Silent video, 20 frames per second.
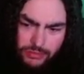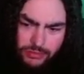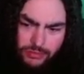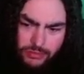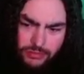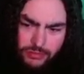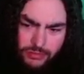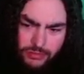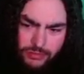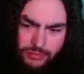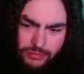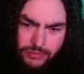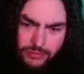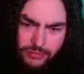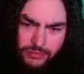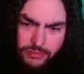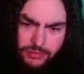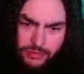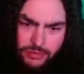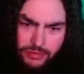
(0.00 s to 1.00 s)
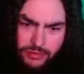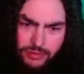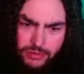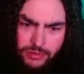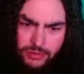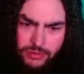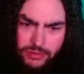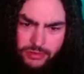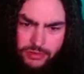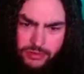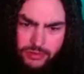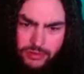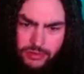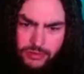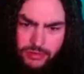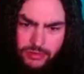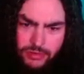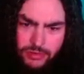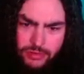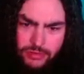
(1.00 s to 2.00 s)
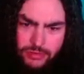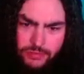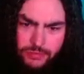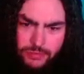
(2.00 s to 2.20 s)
Nobody speaks.